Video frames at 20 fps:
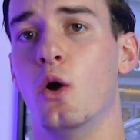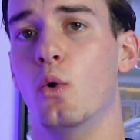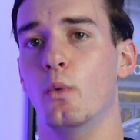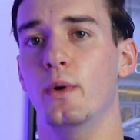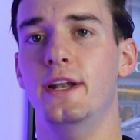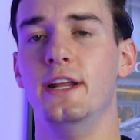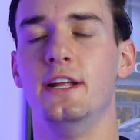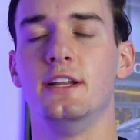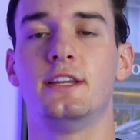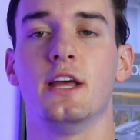
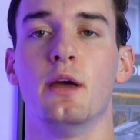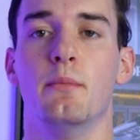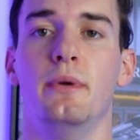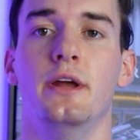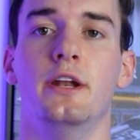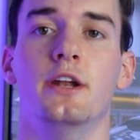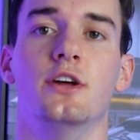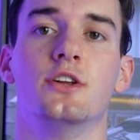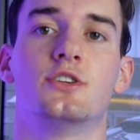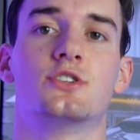Within 10
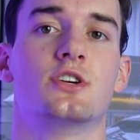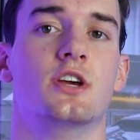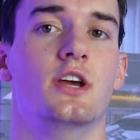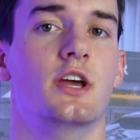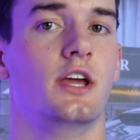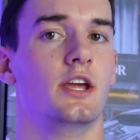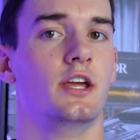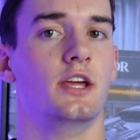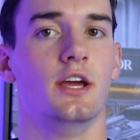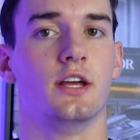minutes,
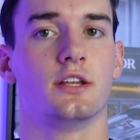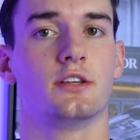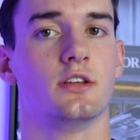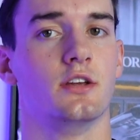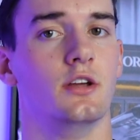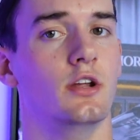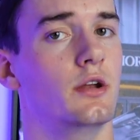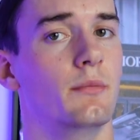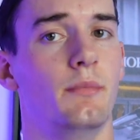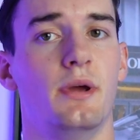he had
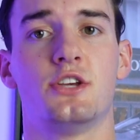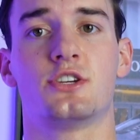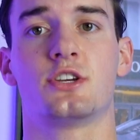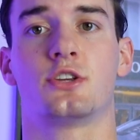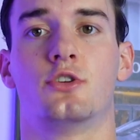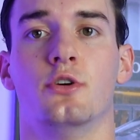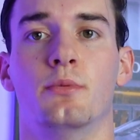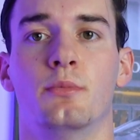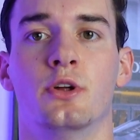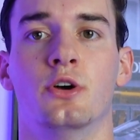an amazing
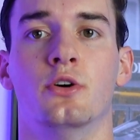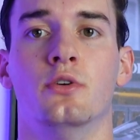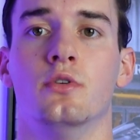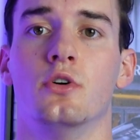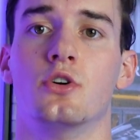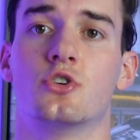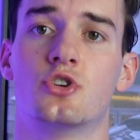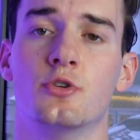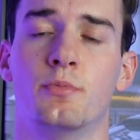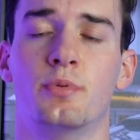thumbnail,
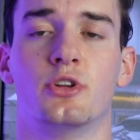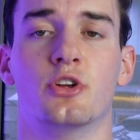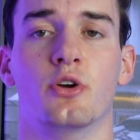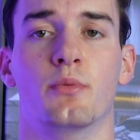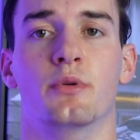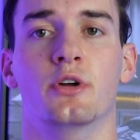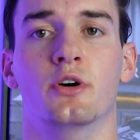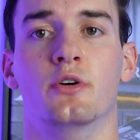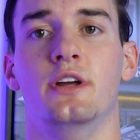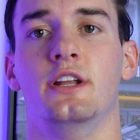a super
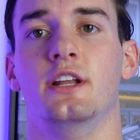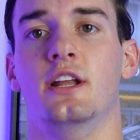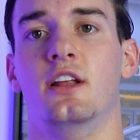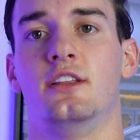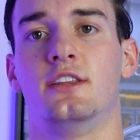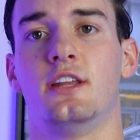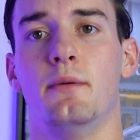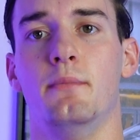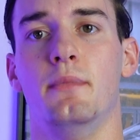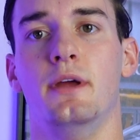thumbnail in
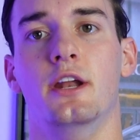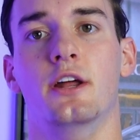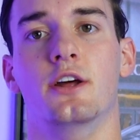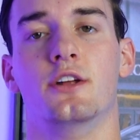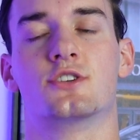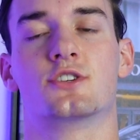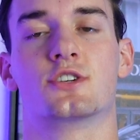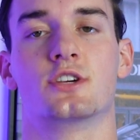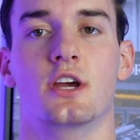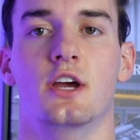10
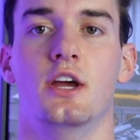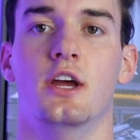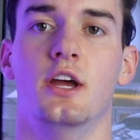minutes.